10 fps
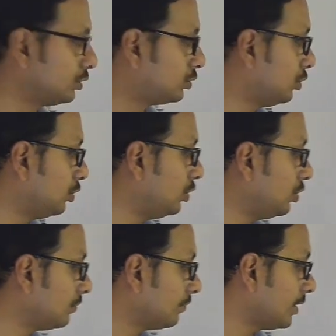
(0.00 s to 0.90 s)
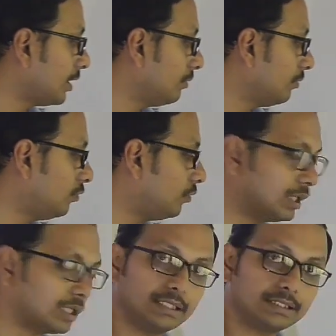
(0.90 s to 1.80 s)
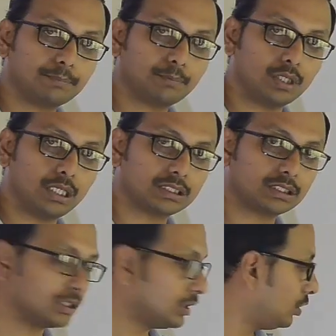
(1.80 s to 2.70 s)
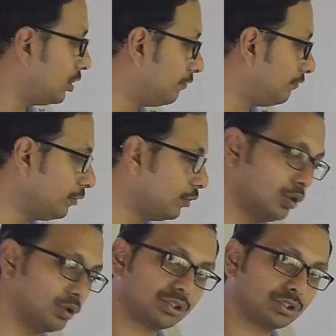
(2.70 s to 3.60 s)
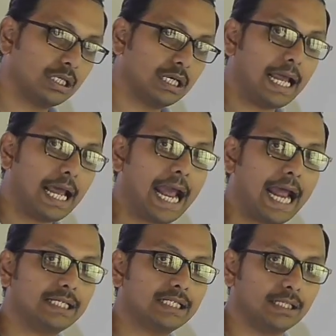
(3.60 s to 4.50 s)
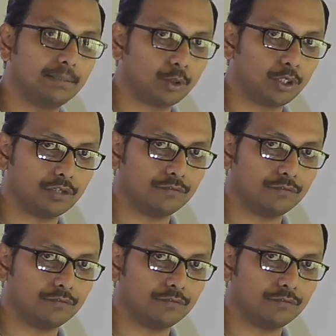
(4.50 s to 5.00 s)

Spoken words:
So work is the product of force and component of